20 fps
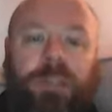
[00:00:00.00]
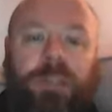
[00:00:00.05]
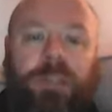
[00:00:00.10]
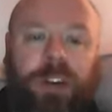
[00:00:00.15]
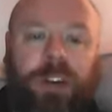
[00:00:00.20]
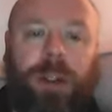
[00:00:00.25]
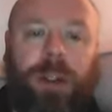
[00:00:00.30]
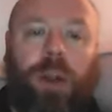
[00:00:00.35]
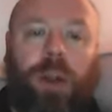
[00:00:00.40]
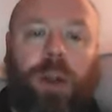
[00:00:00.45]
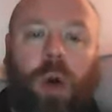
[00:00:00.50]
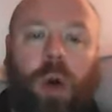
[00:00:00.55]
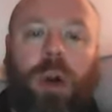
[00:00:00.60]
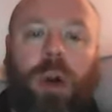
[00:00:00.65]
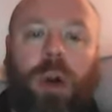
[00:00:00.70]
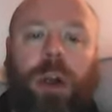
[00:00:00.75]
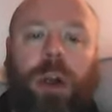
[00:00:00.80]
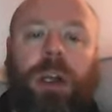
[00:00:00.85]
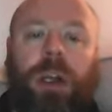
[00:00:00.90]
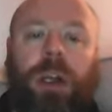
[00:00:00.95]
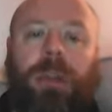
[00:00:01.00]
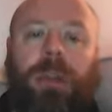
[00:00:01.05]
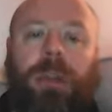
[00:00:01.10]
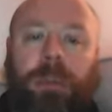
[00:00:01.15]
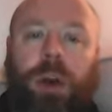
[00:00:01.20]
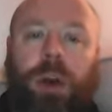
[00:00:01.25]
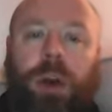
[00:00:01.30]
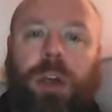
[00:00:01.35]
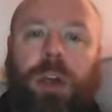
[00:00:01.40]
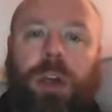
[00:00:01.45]
for longer
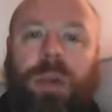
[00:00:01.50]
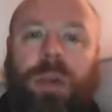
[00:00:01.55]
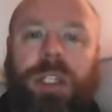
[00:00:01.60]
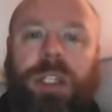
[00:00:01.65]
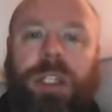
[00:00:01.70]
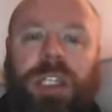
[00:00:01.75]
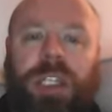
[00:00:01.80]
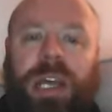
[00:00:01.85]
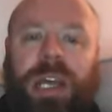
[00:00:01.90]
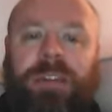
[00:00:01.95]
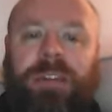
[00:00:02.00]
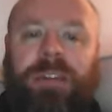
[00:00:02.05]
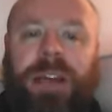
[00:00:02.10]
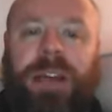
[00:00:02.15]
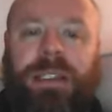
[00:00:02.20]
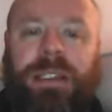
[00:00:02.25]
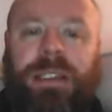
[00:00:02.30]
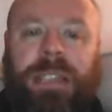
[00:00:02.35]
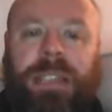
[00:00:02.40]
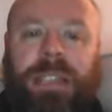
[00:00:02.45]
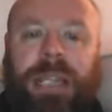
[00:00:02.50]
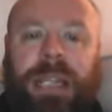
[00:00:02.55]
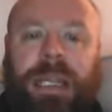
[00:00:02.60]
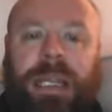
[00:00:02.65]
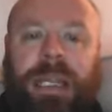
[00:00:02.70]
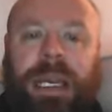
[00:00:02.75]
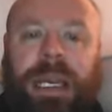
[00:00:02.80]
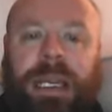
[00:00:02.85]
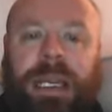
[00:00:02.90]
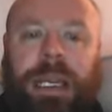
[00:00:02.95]
compared to what the GFS is
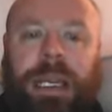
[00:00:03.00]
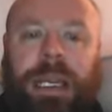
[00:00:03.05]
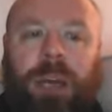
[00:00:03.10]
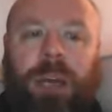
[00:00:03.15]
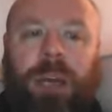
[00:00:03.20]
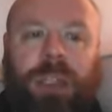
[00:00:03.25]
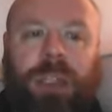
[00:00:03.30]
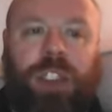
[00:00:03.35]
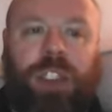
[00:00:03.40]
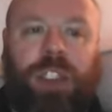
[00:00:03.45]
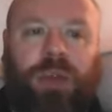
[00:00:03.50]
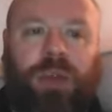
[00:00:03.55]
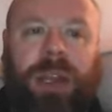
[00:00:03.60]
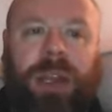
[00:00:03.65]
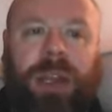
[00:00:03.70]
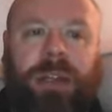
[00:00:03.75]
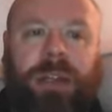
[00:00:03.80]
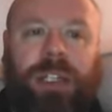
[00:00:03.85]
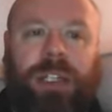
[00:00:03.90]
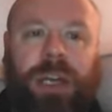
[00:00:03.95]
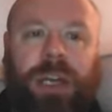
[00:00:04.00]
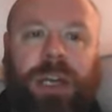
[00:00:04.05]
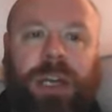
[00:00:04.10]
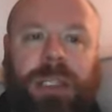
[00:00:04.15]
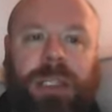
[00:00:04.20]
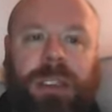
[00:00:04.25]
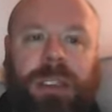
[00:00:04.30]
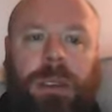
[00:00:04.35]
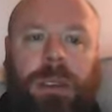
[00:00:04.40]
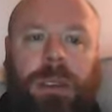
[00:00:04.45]
indicating here, which is rather
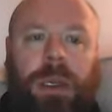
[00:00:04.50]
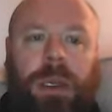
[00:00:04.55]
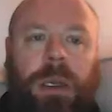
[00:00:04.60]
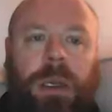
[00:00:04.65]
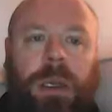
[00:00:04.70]
interesting.